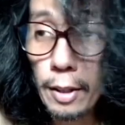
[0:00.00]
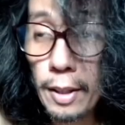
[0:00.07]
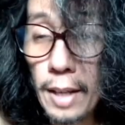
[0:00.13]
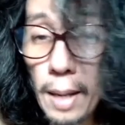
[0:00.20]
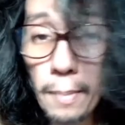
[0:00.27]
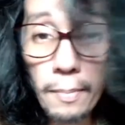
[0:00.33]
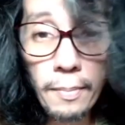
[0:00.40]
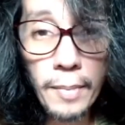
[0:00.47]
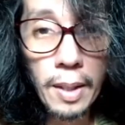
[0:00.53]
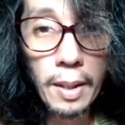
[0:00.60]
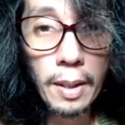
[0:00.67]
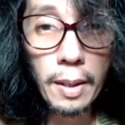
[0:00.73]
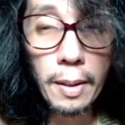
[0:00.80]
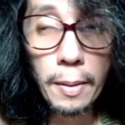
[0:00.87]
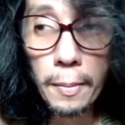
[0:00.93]
Now that I'm,
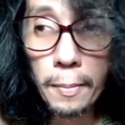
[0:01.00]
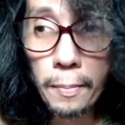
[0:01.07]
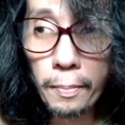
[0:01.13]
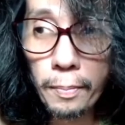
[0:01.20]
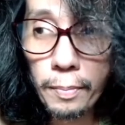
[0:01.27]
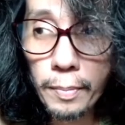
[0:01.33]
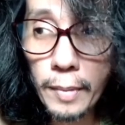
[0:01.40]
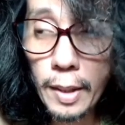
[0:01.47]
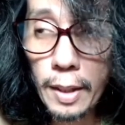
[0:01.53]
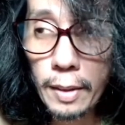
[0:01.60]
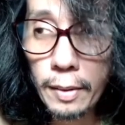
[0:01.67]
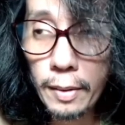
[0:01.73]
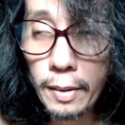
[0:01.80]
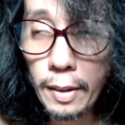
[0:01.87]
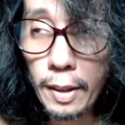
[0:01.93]
uh,
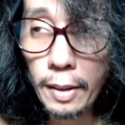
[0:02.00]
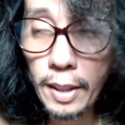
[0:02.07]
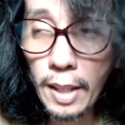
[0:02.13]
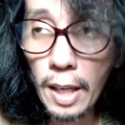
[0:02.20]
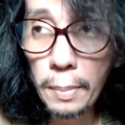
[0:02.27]
now that